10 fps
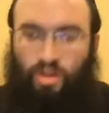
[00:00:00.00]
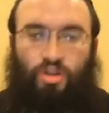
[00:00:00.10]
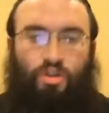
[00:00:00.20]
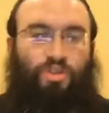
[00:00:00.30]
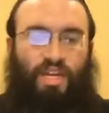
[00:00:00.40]
I
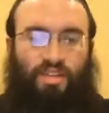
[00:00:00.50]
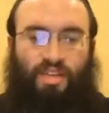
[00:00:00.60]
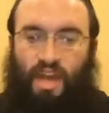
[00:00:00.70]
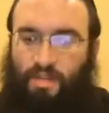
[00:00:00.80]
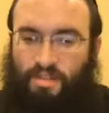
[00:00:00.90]
want to go to a
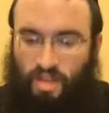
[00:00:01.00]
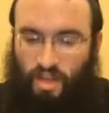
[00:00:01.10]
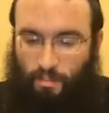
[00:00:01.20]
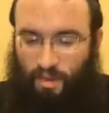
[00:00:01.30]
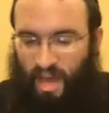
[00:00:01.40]
Tzaddik
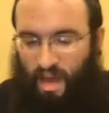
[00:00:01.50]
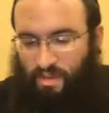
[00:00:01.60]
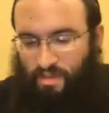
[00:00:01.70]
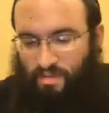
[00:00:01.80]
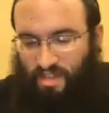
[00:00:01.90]
Emes, but
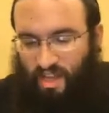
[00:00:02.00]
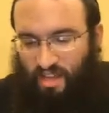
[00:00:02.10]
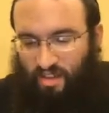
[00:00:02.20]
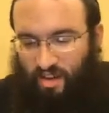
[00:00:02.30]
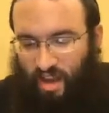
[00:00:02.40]
how am I supposed to
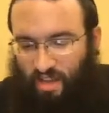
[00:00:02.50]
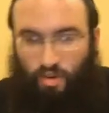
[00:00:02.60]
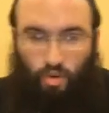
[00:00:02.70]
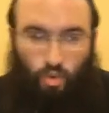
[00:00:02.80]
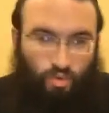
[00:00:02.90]
get there? I
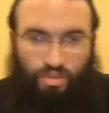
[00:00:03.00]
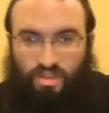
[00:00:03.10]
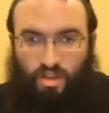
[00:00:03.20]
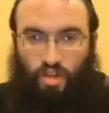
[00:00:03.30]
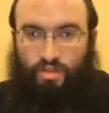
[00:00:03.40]
have all
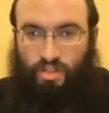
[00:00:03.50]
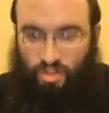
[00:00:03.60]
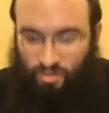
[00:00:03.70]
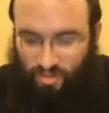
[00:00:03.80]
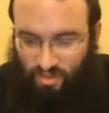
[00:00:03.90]
these other
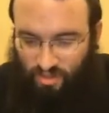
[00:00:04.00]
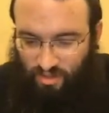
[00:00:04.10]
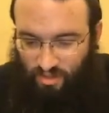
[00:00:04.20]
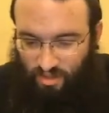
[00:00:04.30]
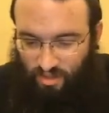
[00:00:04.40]

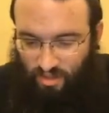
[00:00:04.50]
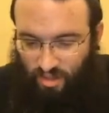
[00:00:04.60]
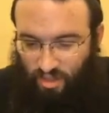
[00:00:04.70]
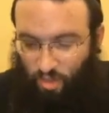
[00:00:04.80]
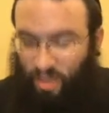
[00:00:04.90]
issues.
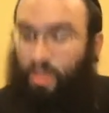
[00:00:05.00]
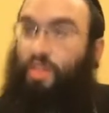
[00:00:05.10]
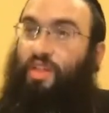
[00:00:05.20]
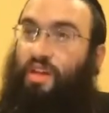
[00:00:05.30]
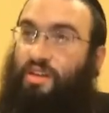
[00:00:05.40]
So
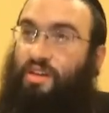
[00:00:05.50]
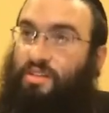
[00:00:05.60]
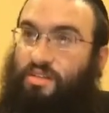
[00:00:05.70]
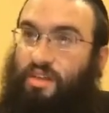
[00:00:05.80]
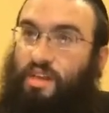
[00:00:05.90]
he
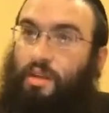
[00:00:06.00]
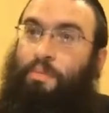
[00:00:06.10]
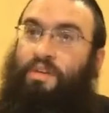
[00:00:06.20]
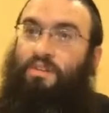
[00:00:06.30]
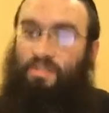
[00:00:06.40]
thinks, it
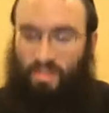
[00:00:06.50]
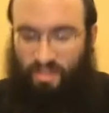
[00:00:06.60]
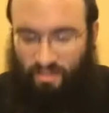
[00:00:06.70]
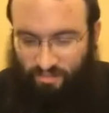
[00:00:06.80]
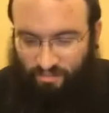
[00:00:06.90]
appears
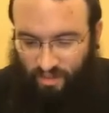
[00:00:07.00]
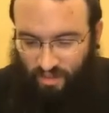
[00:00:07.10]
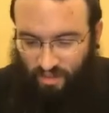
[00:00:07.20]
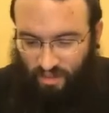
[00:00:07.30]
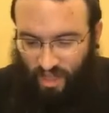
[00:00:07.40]
to
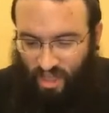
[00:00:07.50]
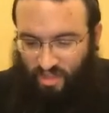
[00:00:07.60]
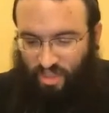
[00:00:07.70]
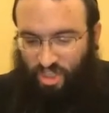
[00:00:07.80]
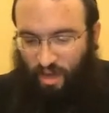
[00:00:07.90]
him
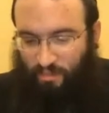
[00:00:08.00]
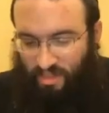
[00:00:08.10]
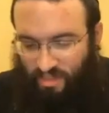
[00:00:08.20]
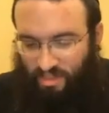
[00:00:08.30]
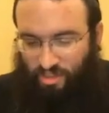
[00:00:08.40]
that
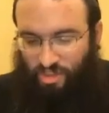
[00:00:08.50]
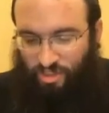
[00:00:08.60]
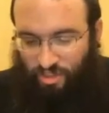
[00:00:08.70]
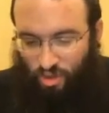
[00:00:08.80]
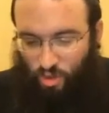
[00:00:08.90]

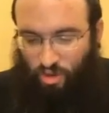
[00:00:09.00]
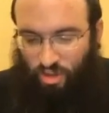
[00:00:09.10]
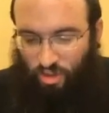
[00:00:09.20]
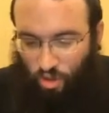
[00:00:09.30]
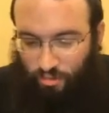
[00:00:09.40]
shelo
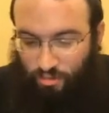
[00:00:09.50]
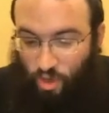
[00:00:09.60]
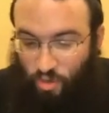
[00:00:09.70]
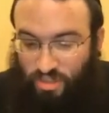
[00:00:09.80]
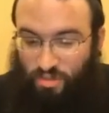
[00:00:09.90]

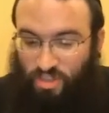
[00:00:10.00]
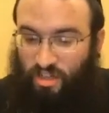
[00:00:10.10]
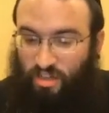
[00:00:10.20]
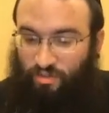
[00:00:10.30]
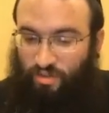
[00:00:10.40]

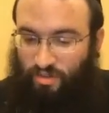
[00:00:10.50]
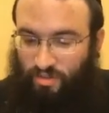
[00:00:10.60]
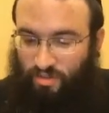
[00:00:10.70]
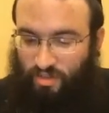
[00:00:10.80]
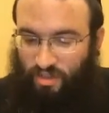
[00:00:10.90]
gedolim
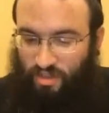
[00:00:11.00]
